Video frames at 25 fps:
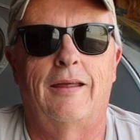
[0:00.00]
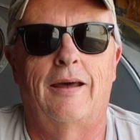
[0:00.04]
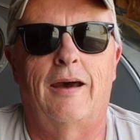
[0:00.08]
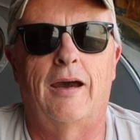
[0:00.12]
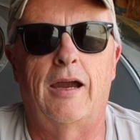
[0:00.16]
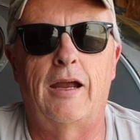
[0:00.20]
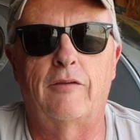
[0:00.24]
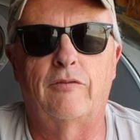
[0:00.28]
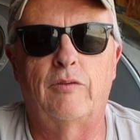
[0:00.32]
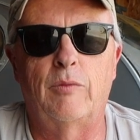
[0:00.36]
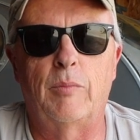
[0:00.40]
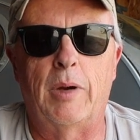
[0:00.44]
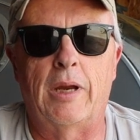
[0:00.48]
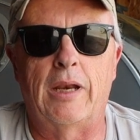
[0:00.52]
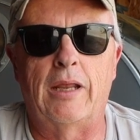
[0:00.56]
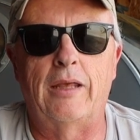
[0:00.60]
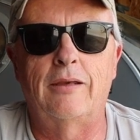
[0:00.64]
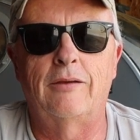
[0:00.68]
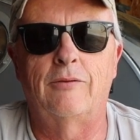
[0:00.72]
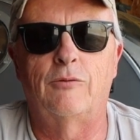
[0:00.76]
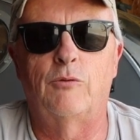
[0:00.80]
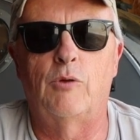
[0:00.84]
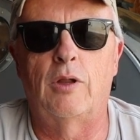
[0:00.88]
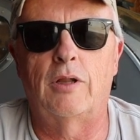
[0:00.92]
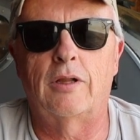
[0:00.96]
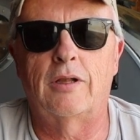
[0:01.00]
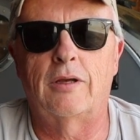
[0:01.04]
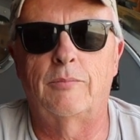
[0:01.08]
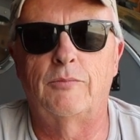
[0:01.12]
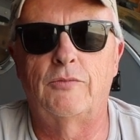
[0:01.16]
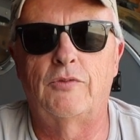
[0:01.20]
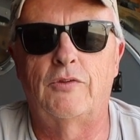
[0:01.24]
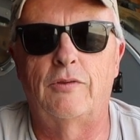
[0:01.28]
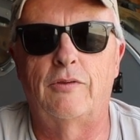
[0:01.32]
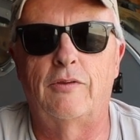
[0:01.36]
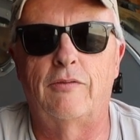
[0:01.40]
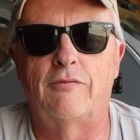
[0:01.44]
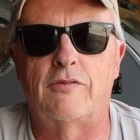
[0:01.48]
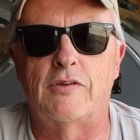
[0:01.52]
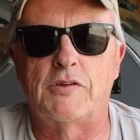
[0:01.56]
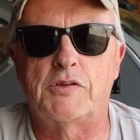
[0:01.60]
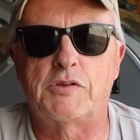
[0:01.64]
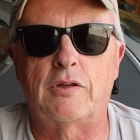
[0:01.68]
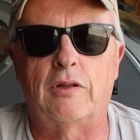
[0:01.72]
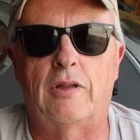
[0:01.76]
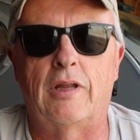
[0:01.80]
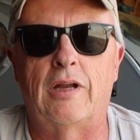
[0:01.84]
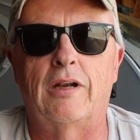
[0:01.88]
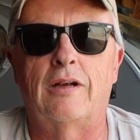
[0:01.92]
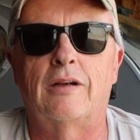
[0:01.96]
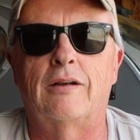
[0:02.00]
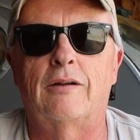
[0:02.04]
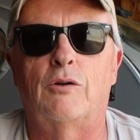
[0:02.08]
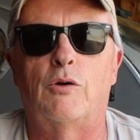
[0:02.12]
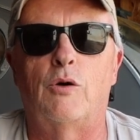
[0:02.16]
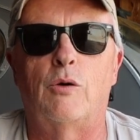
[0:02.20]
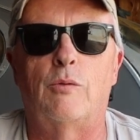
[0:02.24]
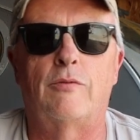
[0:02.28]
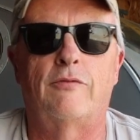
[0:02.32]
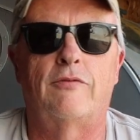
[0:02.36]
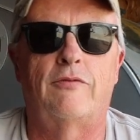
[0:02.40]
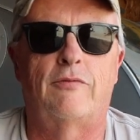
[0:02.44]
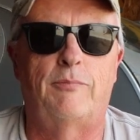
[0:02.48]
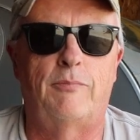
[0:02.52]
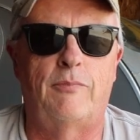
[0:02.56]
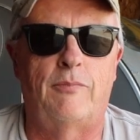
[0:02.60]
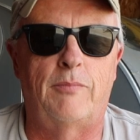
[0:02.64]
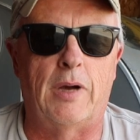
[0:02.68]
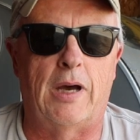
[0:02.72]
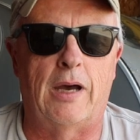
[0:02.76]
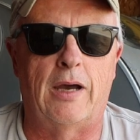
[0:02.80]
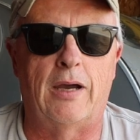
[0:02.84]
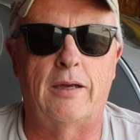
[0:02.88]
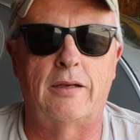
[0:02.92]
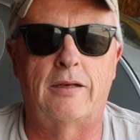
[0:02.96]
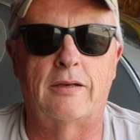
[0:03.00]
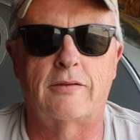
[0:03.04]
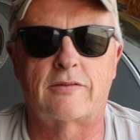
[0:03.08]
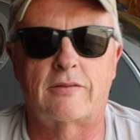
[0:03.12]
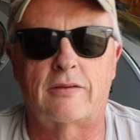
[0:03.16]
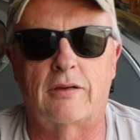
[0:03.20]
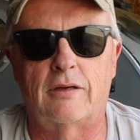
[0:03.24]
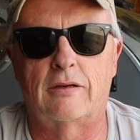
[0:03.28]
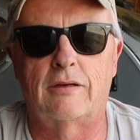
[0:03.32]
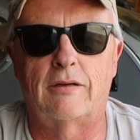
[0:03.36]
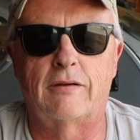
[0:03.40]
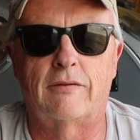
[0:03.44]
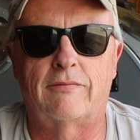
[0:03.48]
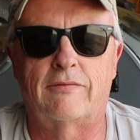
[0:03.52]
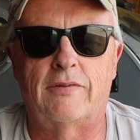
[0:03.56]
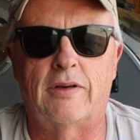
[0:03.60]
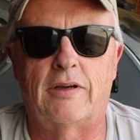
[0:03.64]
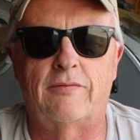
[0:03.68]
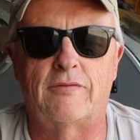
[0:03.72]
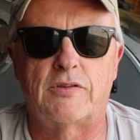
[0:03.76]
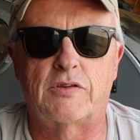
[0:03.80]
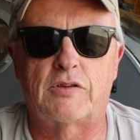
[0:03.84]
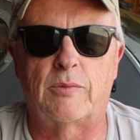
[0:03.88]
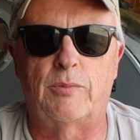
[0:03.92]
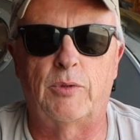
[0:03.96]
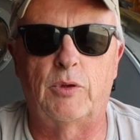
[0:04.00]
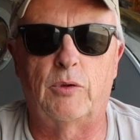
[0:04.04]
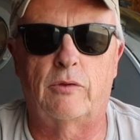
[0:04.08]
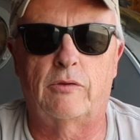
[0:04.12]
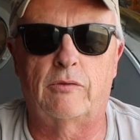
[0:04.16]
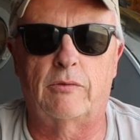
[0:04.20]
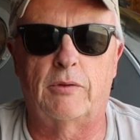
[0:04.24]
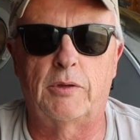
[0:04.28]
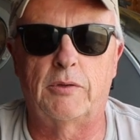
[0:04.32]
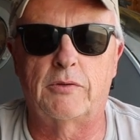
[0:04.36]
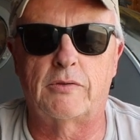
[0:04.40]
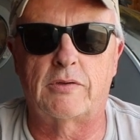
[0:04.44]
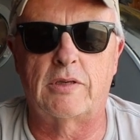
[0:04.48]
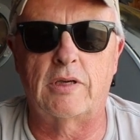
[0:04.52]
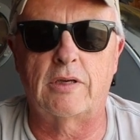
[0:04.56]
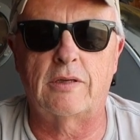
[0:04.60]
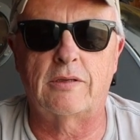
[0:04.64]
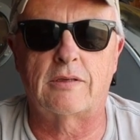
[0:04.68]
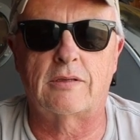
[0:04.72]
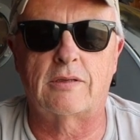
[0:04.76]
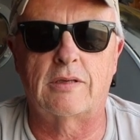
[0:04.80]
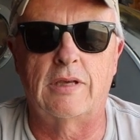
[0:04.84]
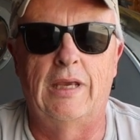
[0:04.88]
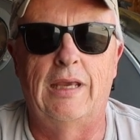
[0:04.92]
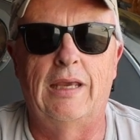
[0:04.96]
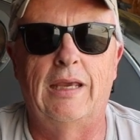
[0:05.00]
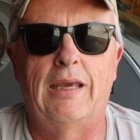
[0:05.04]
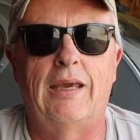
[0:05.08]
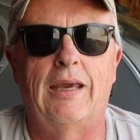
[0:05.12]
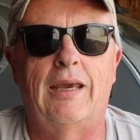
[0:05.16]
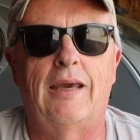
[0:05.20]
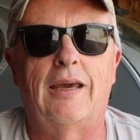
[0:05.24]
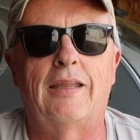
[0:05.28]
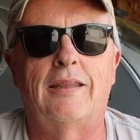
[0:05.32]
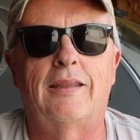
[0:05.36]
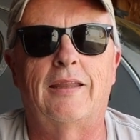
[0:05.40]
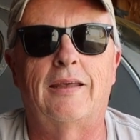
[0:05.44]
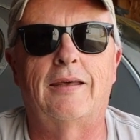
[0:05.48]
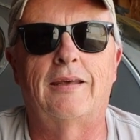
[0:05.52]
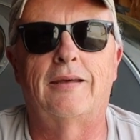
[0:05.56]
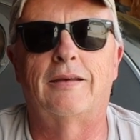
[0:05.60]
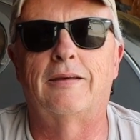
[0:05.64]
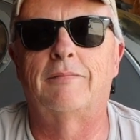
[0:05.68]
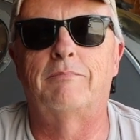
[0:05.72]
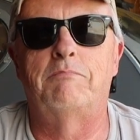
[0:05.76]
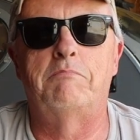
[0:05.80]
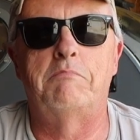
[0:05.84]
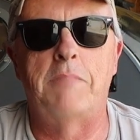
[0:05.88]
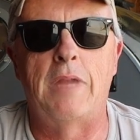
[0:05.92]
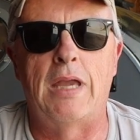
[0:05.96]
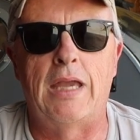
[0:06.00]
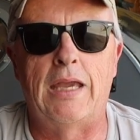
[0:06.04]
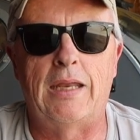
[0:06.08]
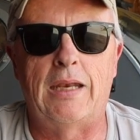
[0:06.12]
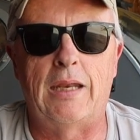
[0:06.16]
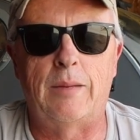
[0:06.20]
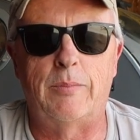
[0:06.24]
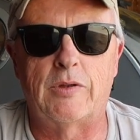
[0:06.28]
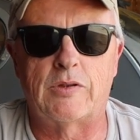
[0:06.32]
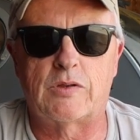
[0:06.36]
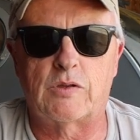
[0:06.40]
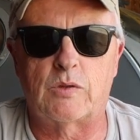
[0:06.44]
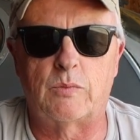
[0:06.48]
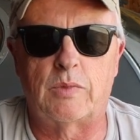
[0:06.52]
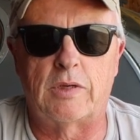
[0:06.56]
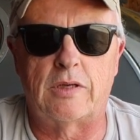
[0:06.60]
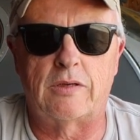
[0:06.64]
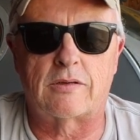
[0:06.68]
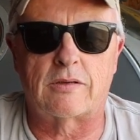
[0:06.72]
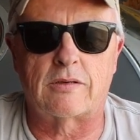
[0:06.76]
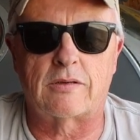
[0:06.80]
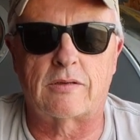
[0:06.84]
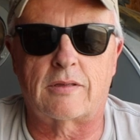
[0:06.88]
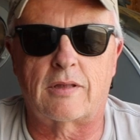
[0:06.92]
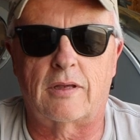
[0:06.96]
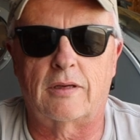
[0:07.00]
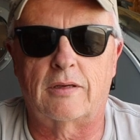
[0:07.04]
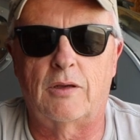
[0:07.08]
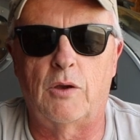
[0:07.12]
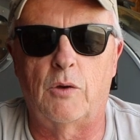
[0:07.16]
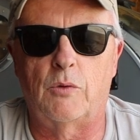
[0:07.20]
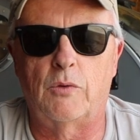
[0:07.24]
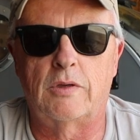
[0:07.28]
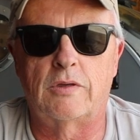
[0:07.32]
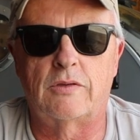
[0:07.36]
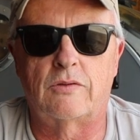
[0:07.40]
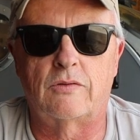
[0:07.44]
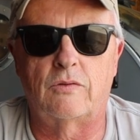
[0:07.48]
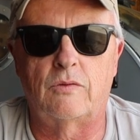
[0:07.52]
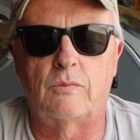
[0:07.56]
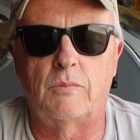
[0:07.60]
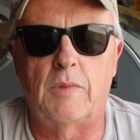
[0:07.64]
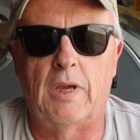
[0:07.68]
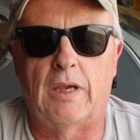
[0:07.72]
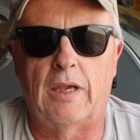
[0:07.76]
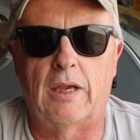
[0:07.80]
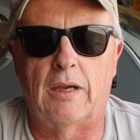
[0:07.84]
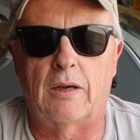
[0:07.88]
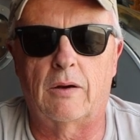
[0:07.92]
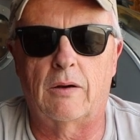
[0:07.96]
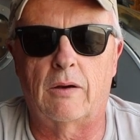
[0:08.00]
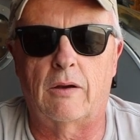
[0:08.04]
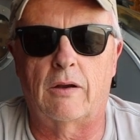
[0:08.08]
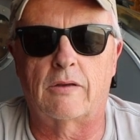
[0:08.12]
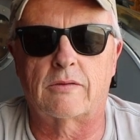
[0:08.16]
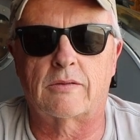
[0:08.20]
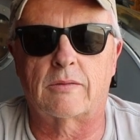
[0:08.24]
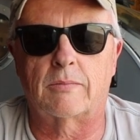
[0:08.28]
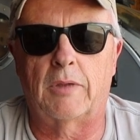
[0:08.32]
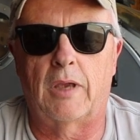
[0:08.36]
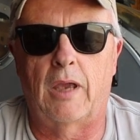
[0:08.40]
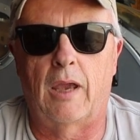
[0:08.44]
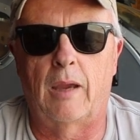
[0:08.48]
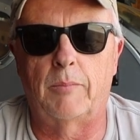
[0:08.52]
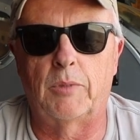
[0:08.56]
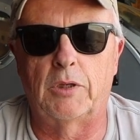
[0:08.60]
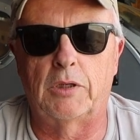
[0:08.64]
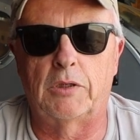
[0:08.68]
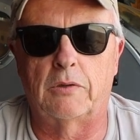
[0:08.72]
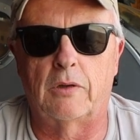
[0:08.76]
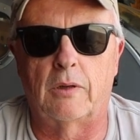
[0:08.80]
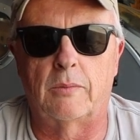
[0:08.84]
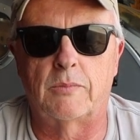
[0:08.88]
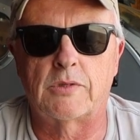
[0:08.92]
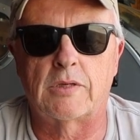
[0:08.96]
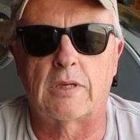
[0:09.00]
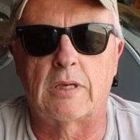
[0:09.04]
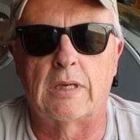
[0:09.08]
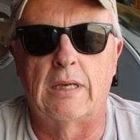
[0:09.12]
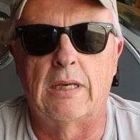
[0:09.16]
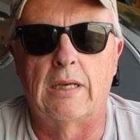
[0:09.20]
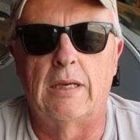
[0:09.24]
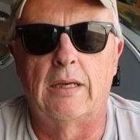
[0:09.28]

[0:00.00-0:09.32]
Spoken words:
Hi everybody, welcome to the Vistabule, home behind us here of Vistabule 306, and the many bits and pieces that go into making our awesome camping trips.